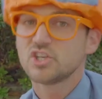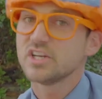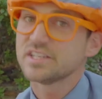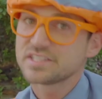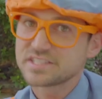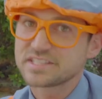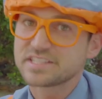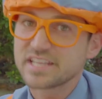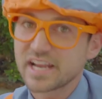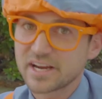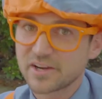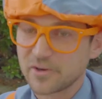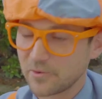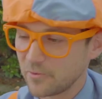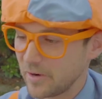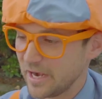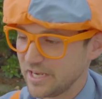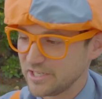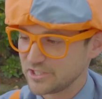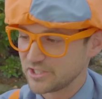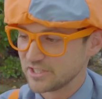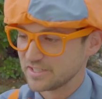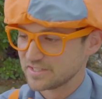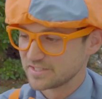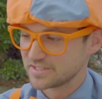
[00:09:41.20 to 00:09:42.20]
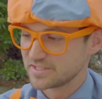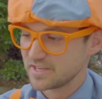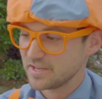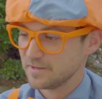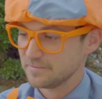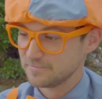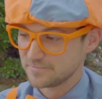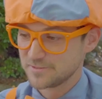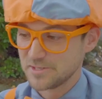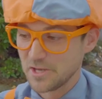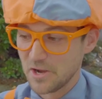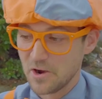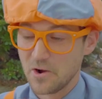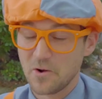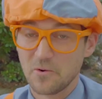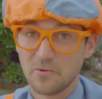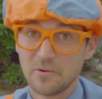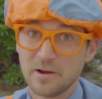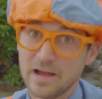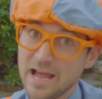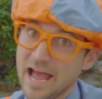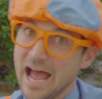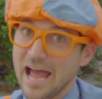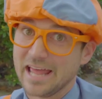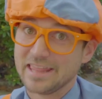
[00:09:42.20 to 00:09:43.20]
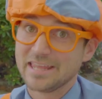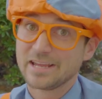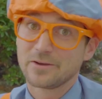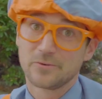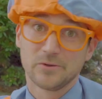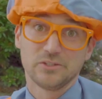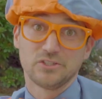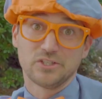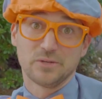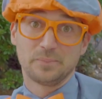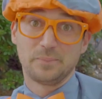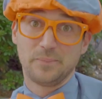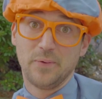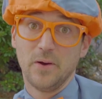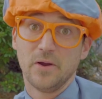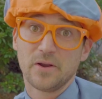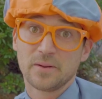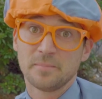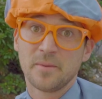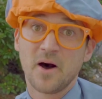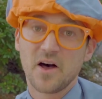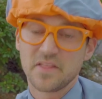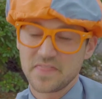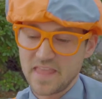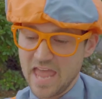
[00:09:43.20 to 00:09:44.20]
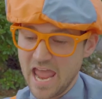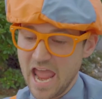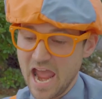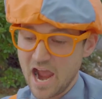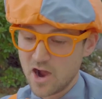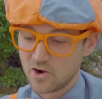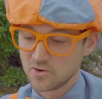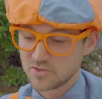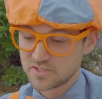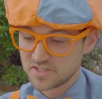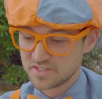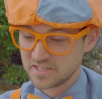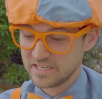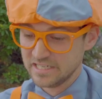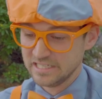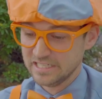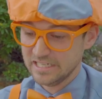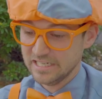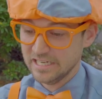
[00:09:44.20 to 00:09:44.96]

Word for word: Just decorations. So I think we should put them on the house